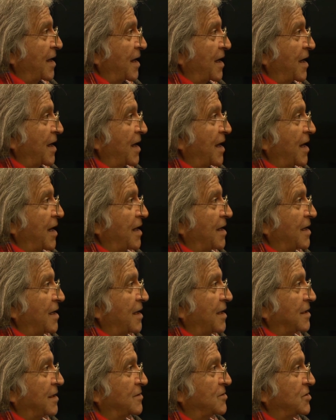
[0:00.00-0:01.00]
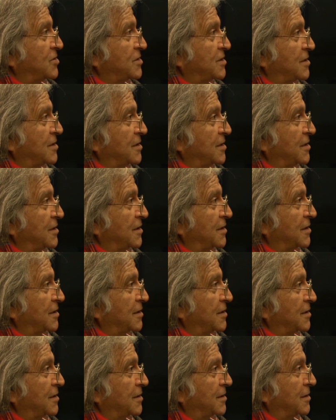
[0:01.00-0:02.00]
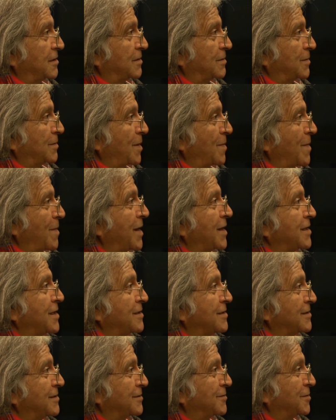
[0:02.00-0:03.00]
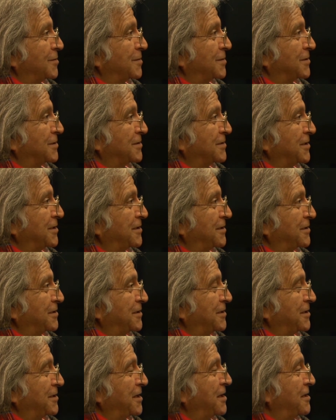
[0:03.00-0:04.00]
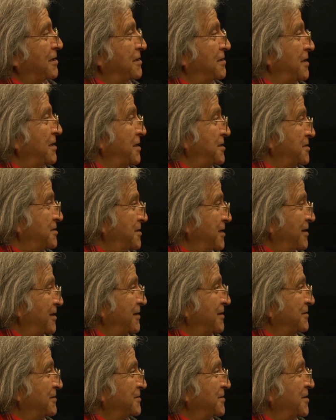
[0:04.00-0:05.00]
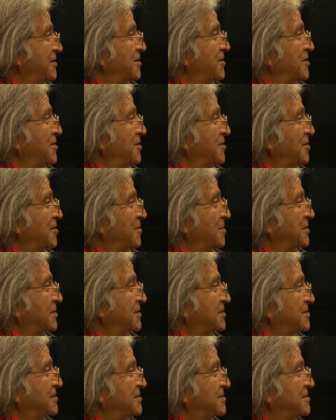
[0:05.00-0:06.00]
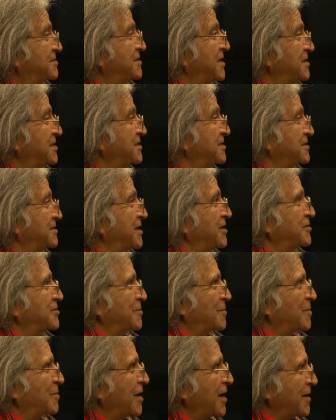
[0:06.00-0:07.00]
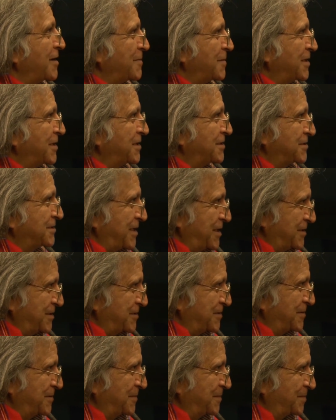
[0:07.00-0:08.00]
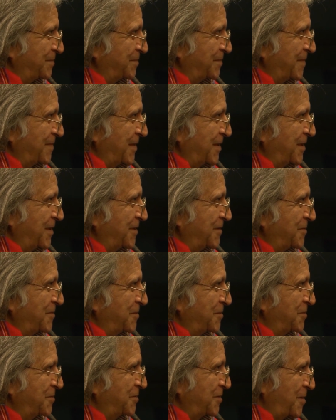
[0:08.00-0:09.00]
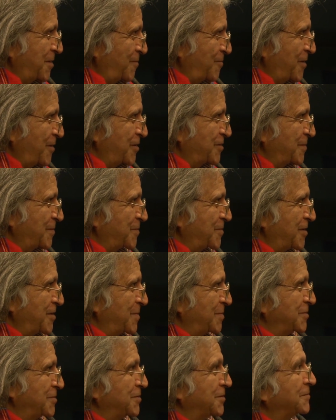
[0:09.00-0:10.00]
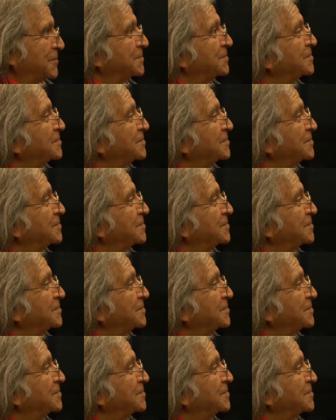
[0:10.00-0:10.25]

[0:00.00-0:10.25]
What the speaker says: And he conditioned my mind towards inclination, at least, that was a tragic sense of life, in a sense, to use a phrase of Unamuno.